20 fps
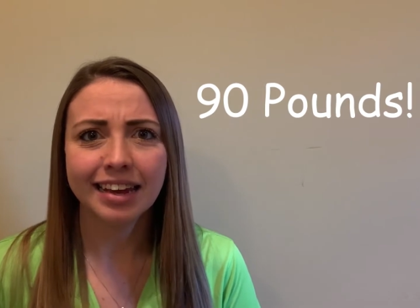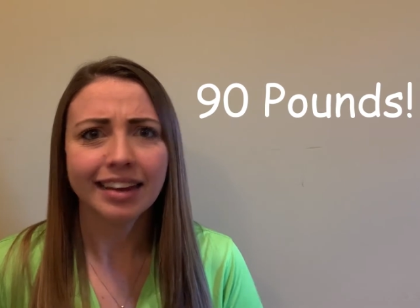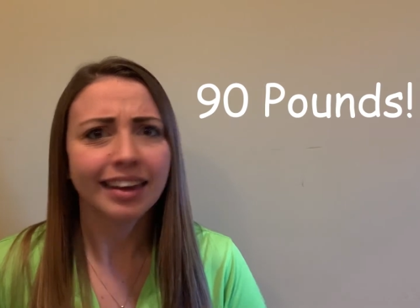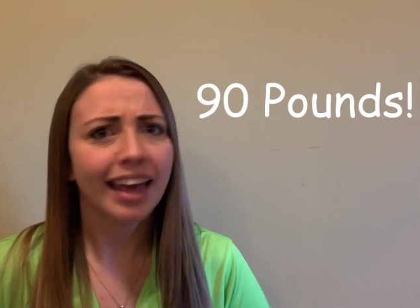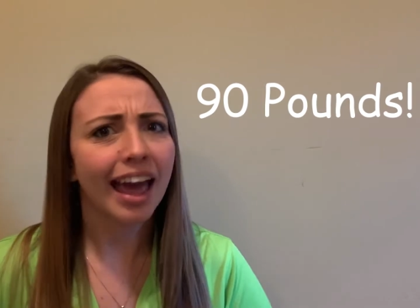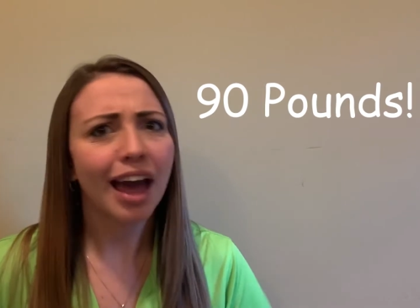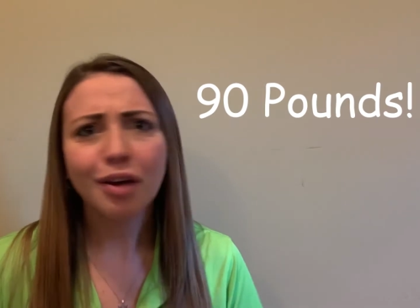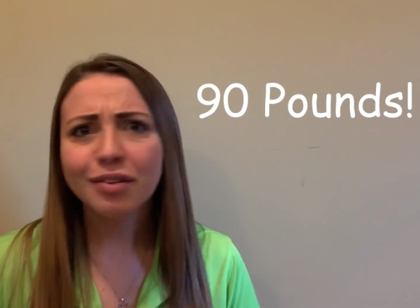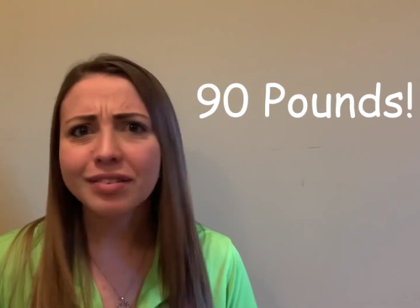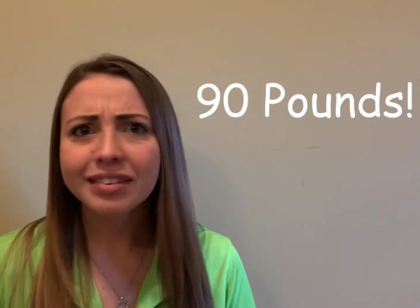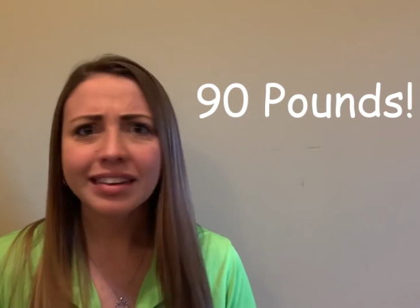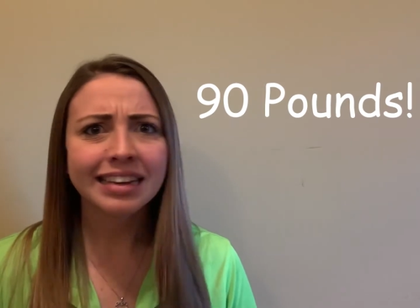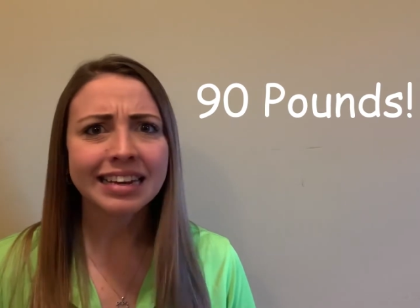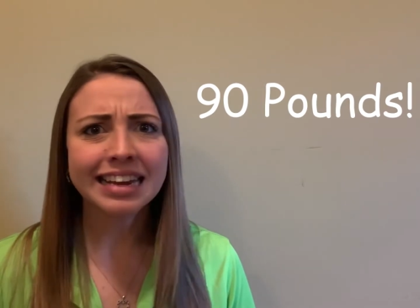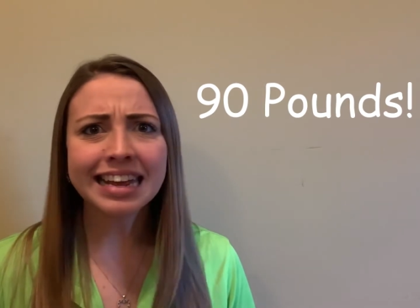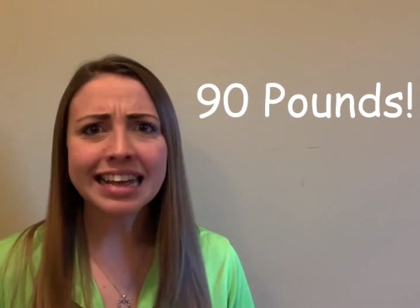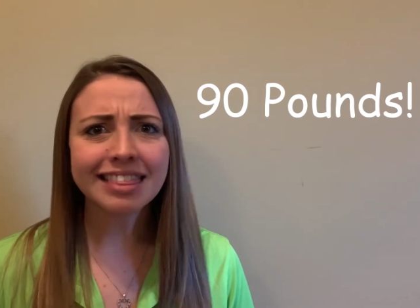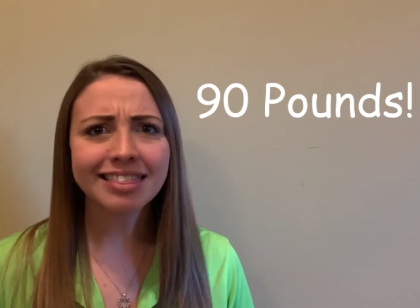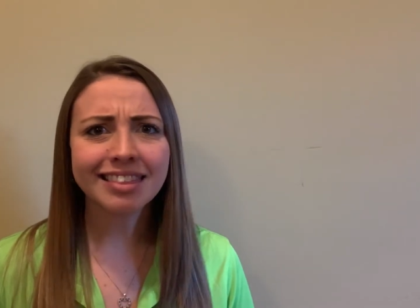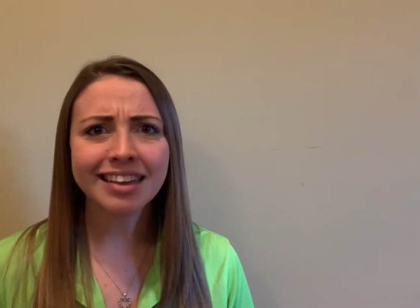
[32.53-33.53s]
Cows can
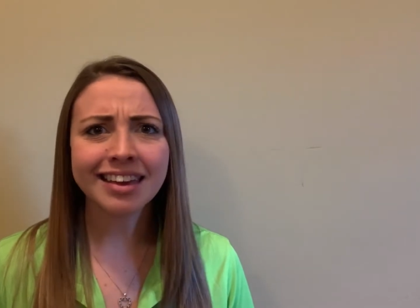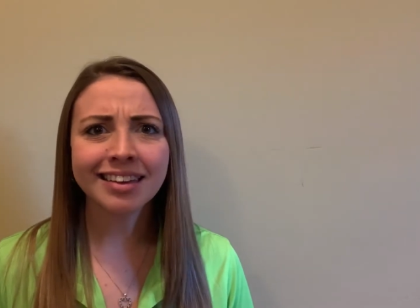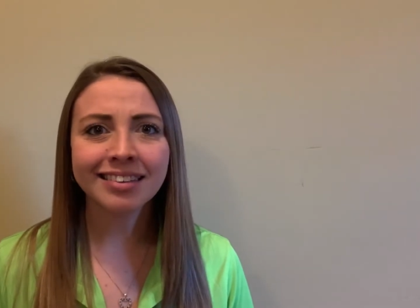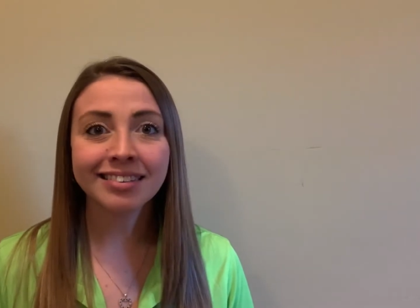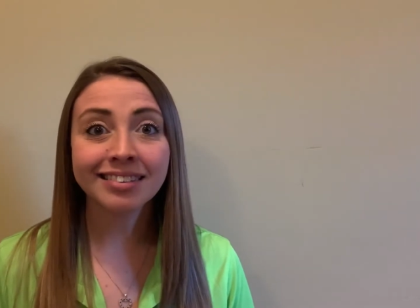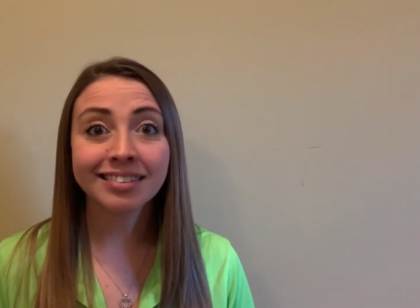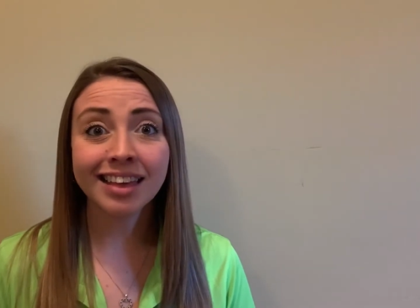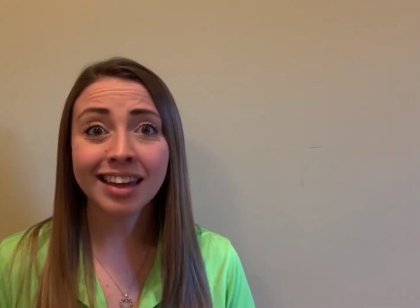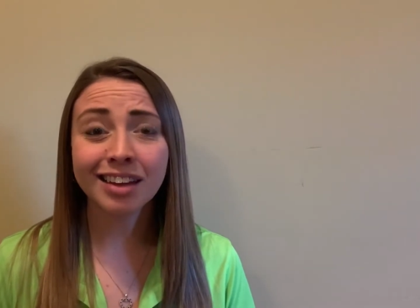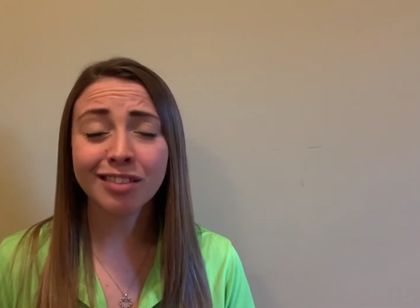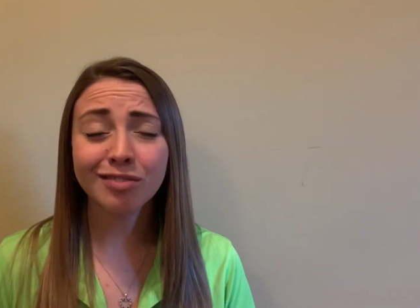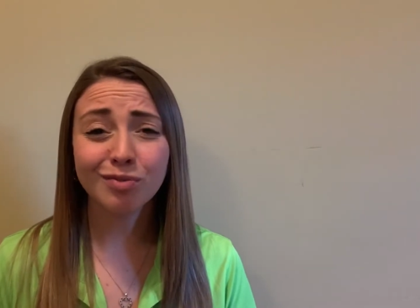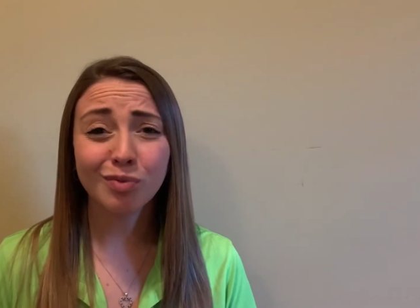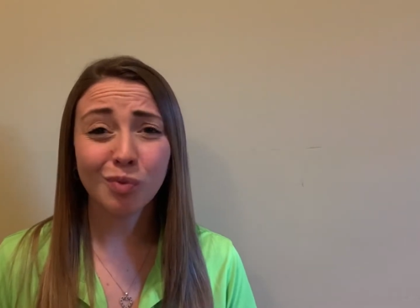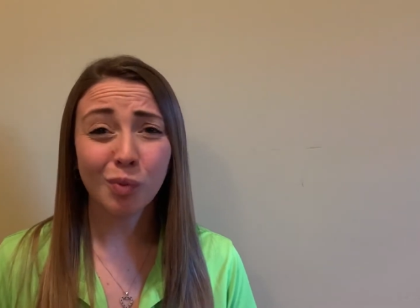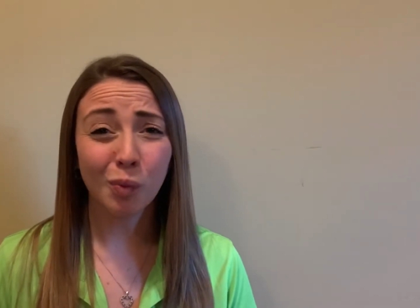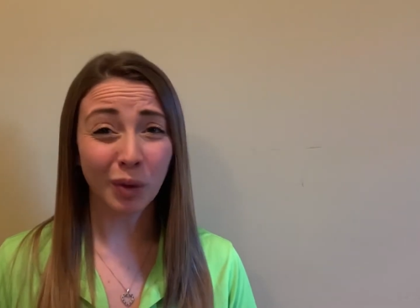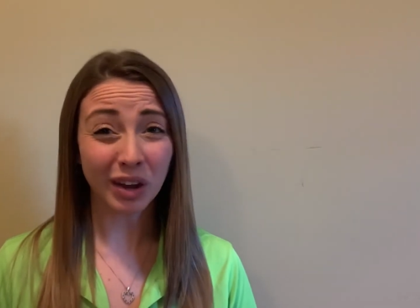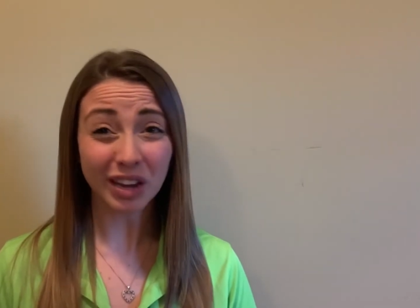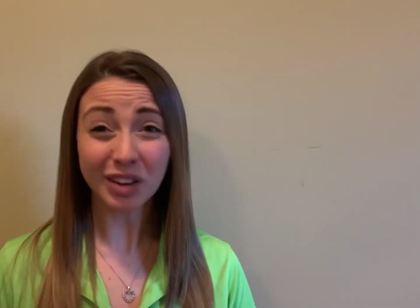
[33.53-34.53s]
eat things that
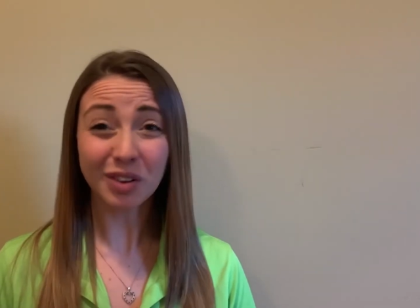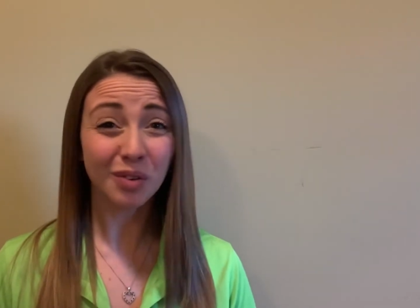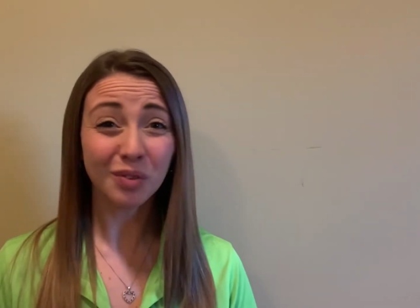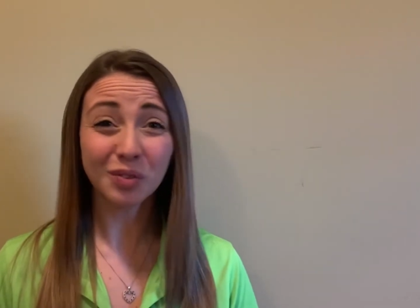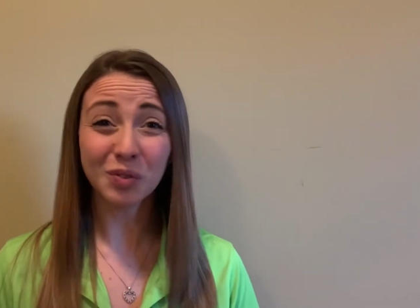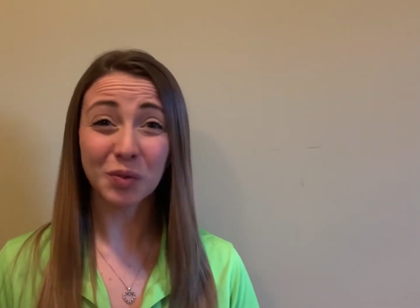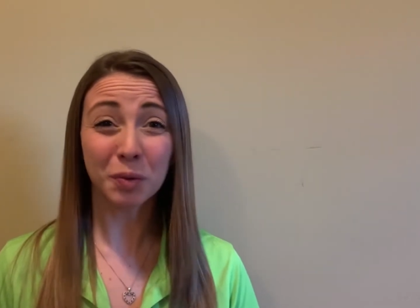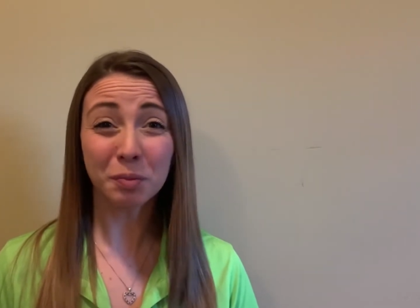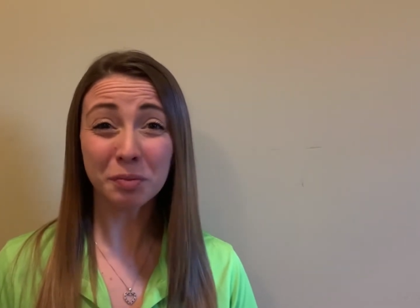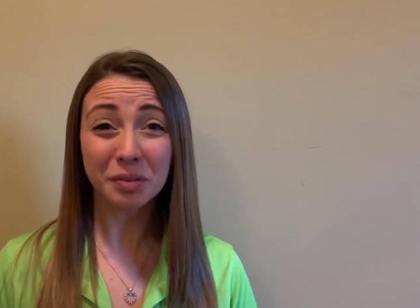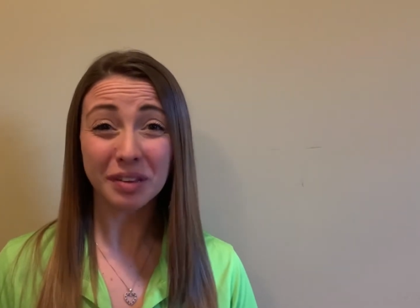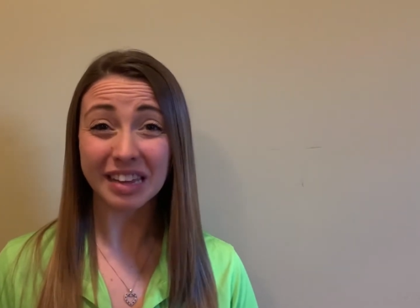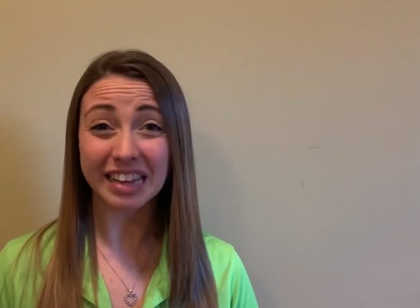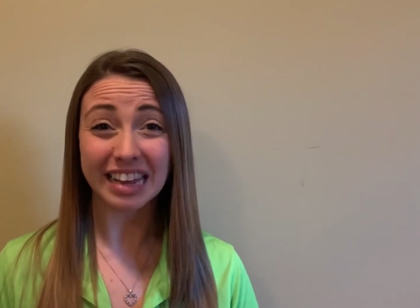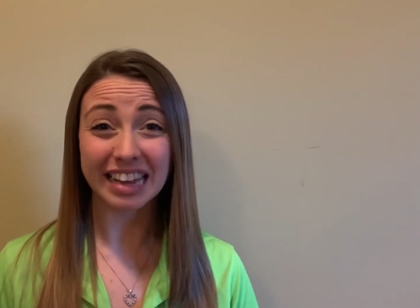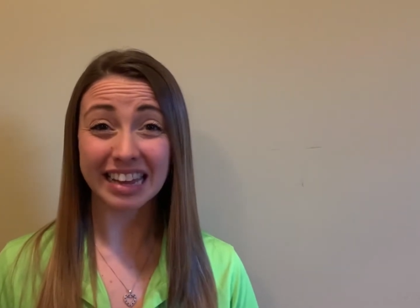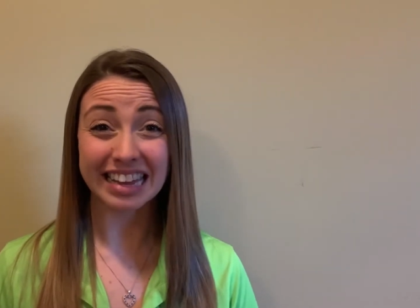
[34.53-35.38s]
we don't normally